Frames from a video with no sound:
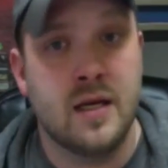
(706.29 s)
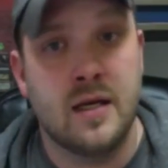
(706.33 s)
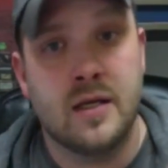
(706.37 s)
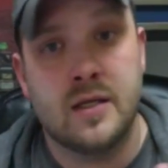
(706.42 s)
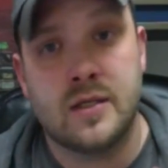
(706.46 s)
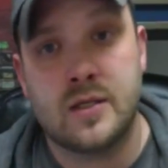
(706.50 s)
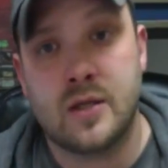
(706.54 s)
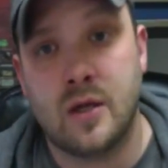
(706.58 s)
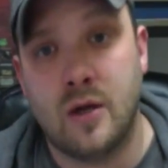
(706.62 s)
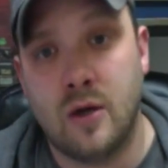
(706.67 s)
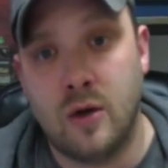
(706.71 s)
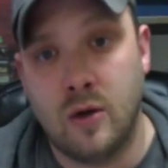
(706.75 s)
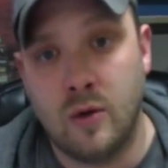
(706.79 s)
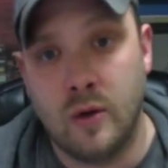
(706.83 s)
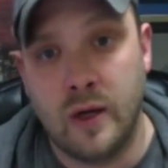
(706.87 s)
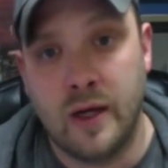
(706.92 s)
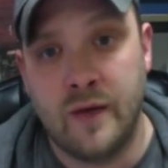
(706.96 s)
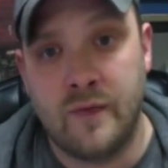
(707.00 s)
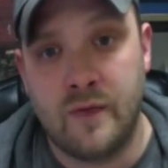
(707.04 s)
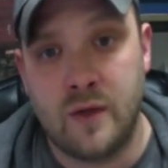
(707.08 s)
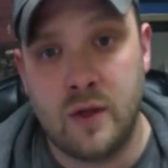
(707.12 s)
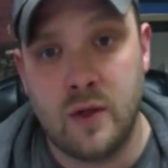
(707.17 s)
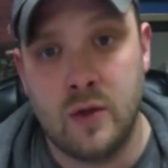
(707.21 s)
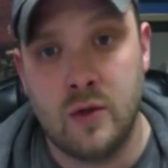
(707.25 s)
So
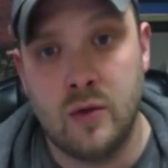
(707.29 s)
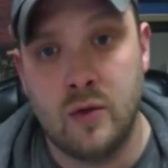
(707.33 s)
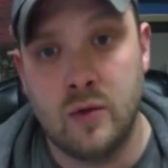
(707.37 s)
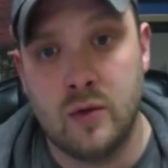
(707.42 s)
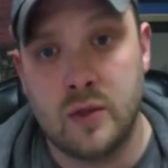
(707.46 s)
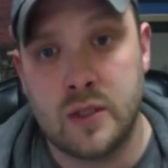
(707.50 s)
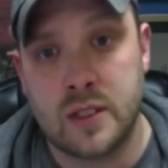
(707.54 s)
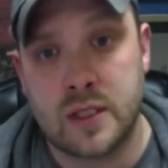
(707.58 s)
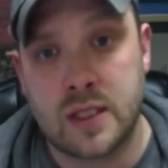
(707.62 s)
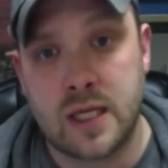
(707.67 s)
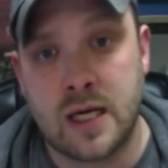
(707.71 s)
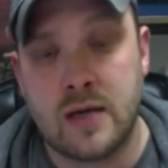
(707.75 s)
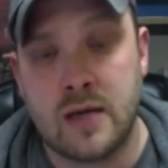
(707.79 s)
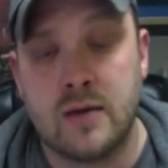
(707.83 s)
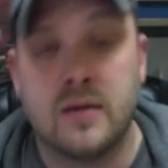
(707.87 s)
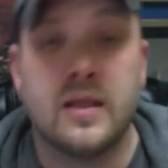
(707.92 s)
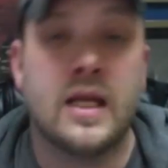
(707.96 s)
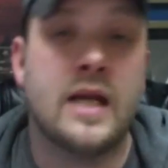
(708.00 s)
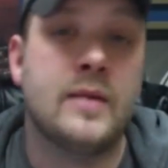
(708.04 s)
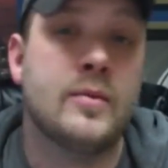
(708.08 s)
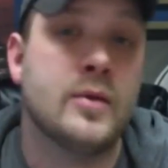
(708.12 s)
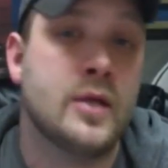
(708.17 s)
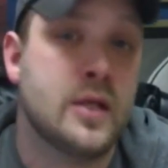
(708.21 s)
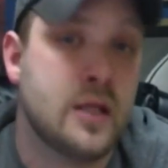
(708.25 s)
if you start
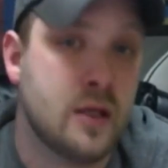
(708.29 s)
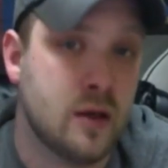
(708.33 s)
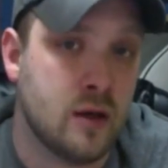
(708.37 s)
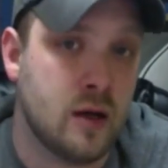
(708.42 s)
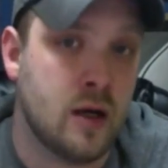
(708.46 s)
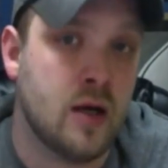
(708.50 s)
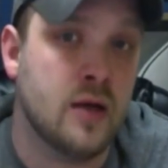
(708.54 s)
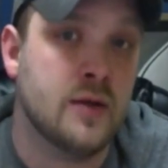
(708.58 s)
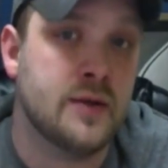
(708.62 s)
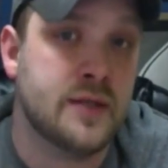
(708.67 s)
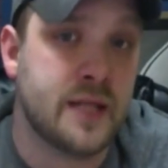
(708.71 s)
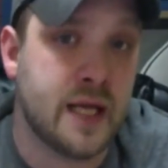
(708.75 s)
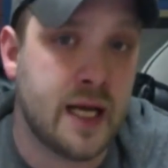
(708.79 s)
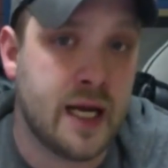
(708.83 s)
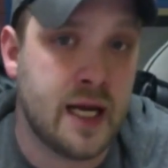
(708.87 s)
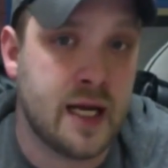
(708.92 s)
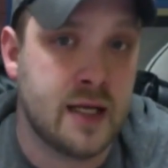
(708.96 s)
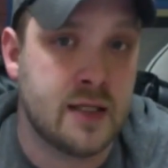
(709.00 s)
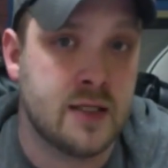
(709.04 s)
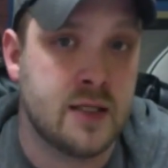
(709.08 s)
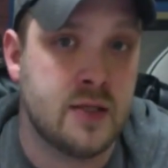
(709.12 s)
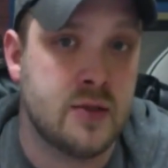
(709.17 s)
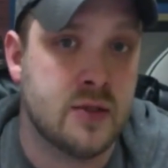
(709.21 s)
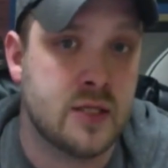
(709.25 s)
labeling your alt
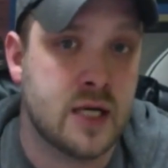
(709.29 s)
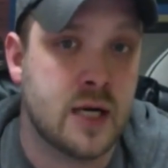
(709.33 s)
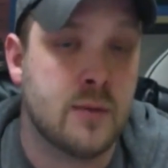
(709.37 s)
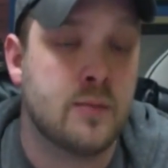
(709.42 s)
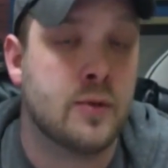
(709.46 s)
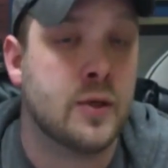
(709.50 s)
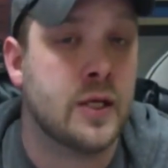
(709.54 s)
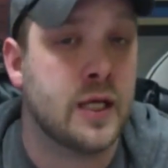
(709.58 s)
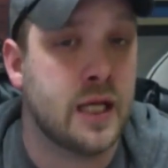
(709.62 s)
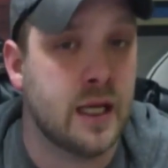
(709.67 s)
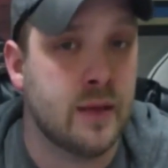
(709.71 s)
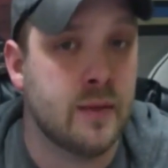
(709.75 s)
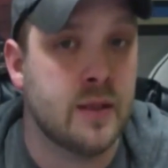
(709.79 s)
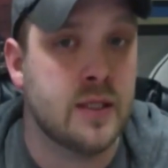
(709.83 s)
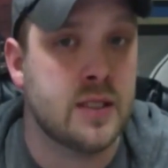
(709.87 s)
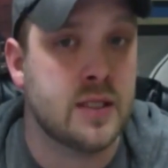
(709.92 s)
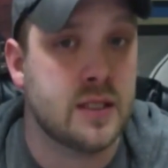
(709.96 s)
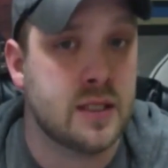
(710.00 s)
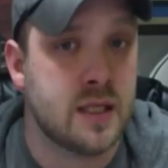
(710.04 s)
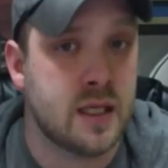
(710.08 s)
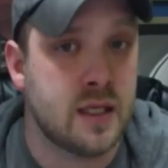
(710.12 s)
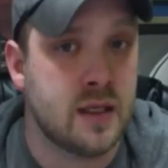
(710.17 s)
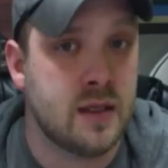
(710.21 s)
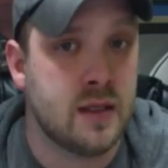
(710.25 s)
tags and you start putting
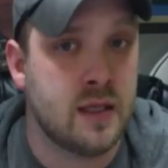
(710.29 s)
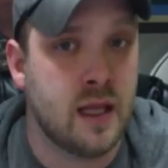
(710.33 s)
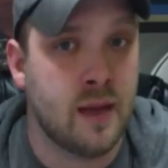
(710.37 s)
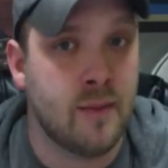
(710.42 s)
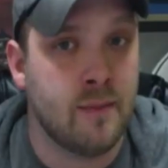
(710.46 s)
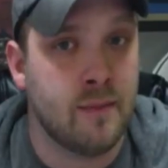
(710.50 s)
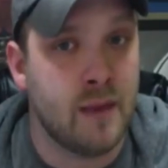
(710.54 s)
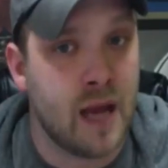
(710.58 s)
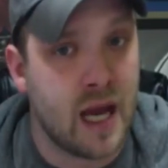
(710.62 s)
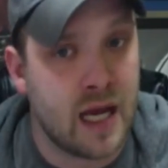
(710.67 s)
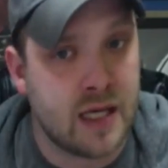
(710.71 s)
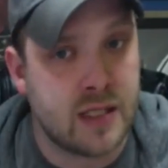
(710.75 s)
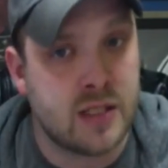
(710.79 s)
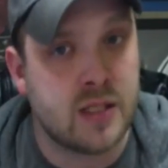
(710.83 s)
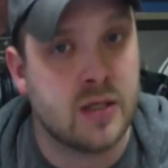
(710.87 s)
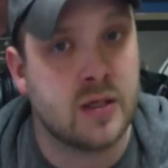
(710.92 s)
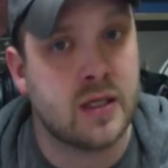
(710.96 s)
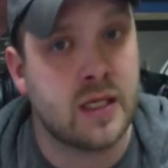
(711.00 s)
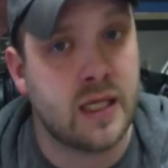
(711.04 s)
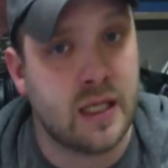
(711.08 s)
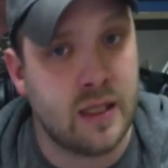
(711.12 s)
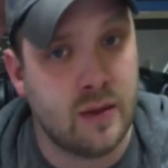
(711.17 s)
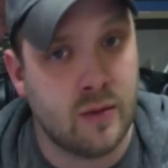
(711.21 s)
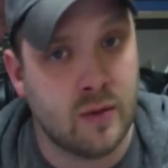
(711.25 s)
images in that match your
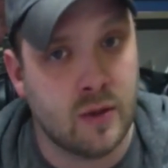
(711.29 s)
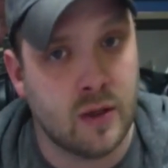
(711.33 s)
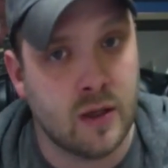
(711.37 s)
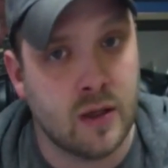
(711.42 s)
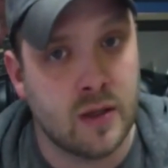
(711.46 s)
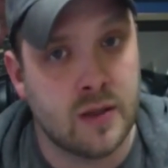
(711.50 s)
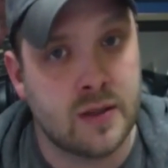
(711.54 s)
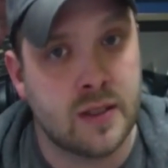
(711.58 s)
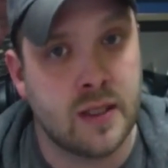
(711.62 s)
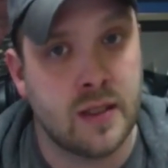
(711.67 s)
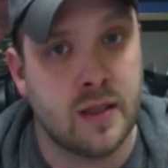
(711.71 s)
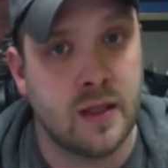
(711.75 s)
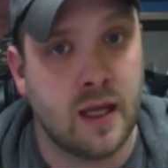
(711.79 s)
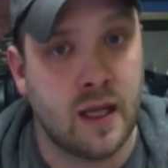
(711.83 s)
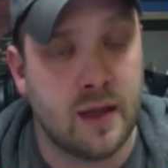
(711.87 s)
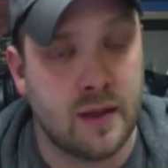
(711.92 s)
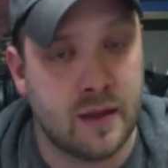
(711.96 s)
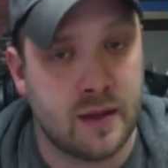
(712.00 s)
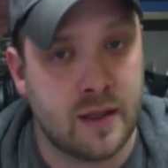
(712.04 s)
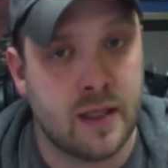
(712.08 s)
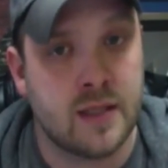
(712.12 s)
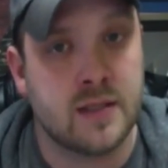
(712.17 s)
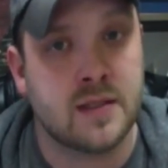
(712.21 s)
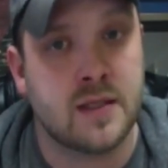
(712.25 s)
keywords and
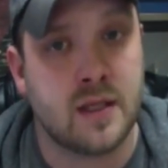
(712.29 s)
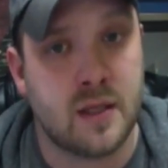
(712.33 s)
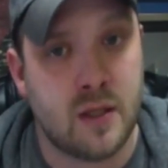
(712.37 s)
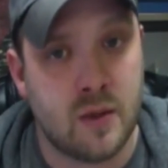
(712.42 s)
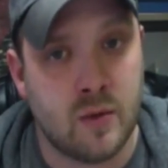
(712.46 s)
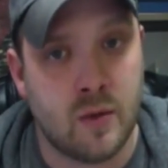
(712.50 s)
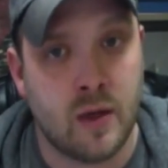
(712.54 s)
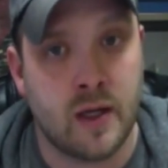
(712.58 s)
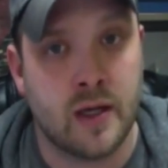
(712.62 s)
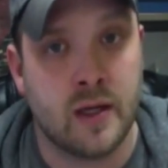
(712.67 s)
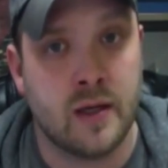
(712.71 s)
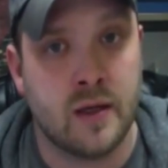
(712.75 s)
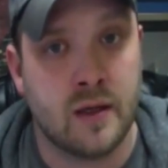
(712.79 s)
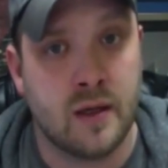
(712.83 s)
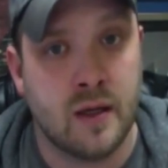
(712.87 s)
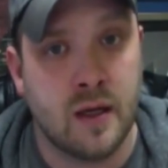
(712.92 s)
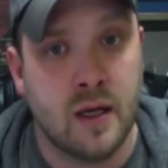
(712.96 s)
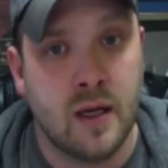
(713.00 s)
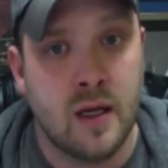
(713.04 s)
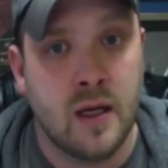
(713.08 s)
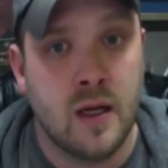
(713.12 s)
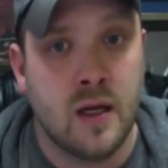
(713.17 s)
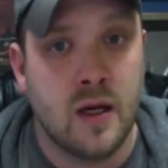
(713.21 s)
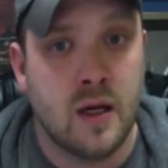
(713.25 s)
the things that you want
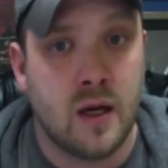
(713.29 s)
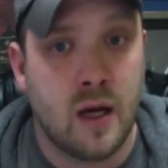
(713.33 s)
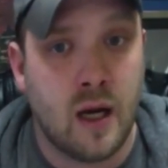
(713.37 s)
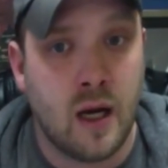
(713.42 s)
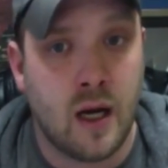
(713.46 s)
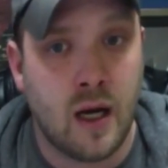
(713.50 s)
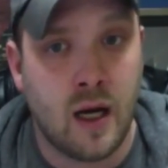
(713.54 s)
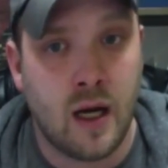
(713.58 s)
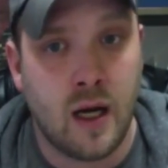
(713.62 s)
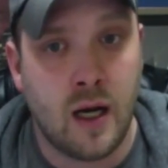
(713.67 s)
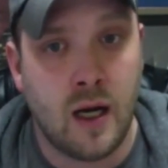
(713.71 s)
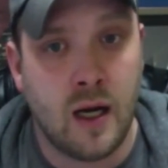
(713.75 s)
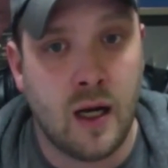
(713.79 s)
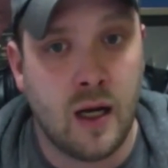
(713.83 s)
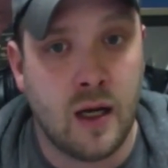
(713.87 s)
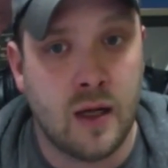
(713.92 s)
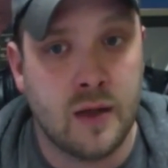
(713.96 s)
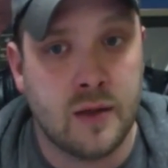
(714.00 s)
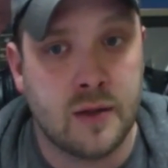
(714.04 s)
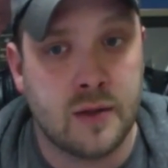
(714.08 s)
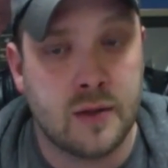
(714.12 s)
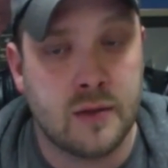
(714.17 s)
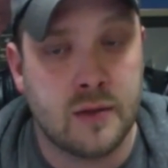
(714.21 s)
to